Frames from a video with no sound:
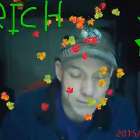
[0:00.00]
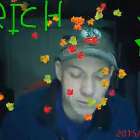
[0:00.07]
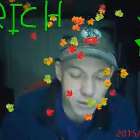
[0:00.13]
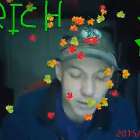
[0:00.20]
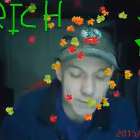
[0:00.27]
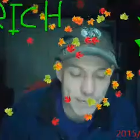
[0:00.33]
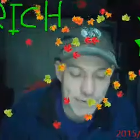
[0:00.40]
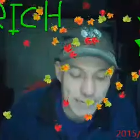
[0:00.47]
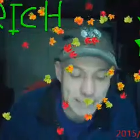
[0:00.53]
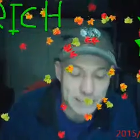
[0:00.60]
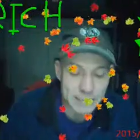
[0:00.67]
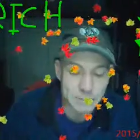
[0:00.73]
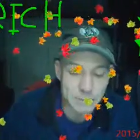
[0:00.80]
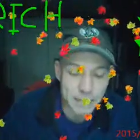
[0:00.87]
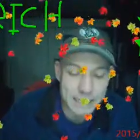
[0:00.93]
Tommy
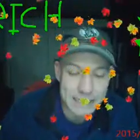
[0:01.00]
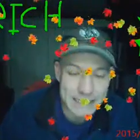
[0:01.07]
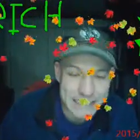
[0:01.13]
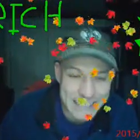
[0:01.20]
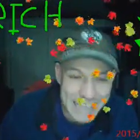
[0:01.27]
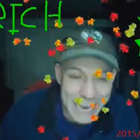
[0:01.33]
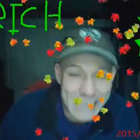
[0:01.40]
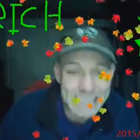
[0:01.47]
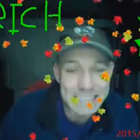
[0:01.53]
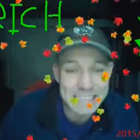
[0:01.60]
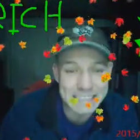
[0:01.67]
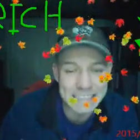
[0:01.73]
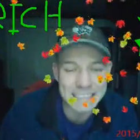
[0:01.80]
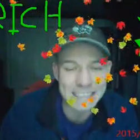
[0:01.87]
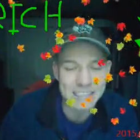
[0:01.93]
Heinsohn played nine
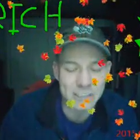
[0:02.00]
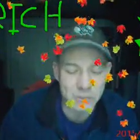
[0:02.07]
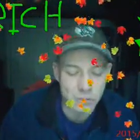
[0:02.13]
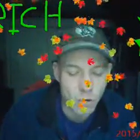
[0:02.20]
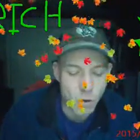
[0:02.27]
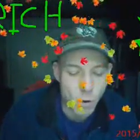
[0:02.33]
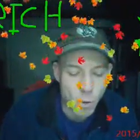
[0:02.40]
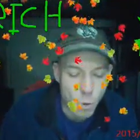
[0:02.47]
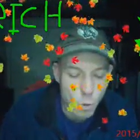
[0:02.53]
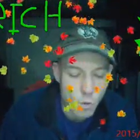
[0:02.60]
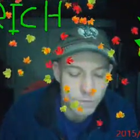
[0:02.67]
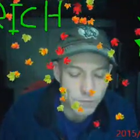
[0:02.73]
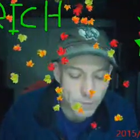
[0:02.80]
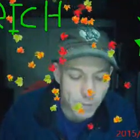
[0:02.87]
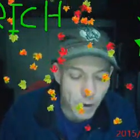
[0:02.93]
seasons
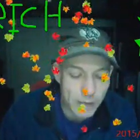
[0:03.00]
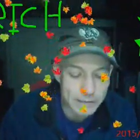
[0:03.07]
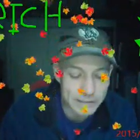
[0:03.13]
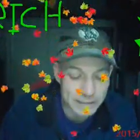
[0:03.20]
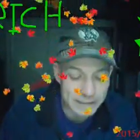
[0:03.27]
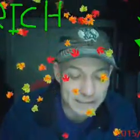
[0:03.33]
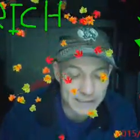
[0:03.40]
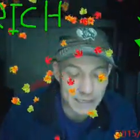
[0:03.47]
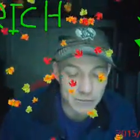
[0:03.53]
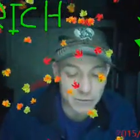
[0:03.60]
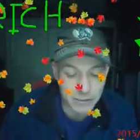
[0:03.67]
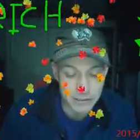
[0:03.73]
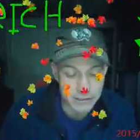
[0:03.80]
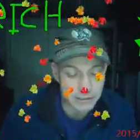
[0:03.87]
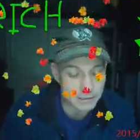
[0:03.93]
with the Boston
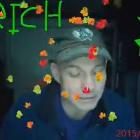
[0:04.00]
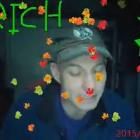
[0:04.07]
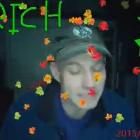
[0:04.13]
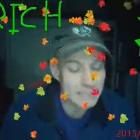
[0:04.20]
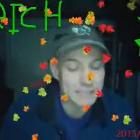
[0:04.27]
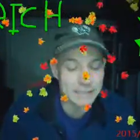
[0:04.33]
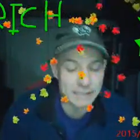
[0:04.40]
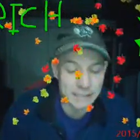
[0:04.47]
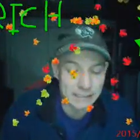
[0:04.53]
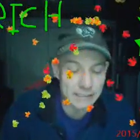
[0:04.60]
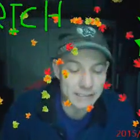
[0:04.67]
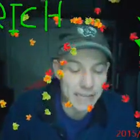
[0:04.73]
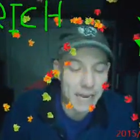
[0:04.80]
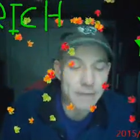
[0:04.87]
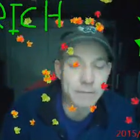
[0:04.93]
Celtics. Six
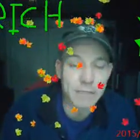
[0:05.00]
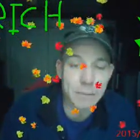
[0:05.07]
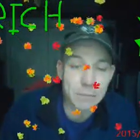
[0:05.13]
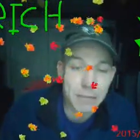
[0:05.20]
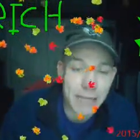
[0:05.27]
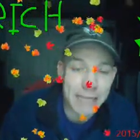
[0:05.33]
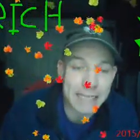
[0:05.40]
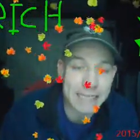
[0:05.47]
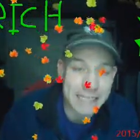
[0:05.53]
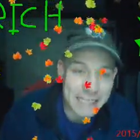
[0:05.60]
times he played in